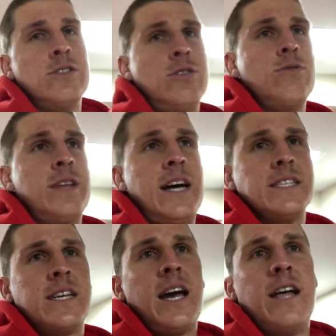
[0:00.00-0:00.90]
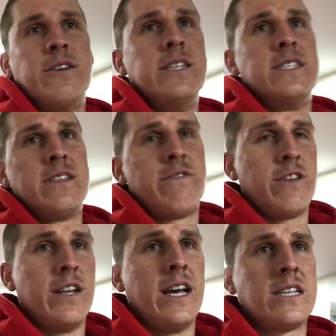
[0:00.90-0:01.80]
2,000 calories
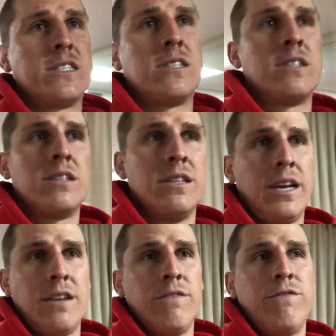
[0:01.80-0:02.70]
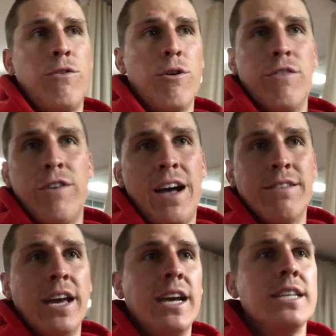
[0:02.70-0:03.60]
for the next like 4 or
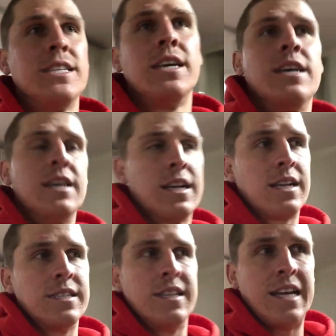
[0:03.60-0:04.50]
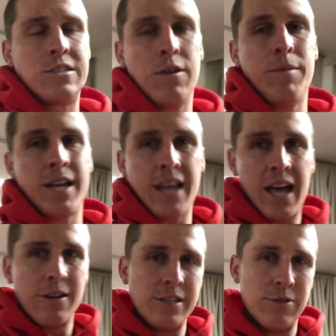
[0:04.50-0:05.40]
5 days, because then that's the way my
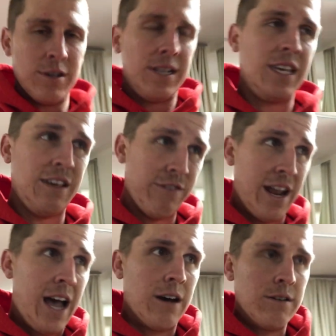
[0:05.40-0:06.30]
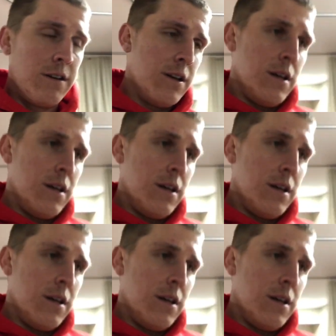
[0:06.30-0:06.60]
calories would even out.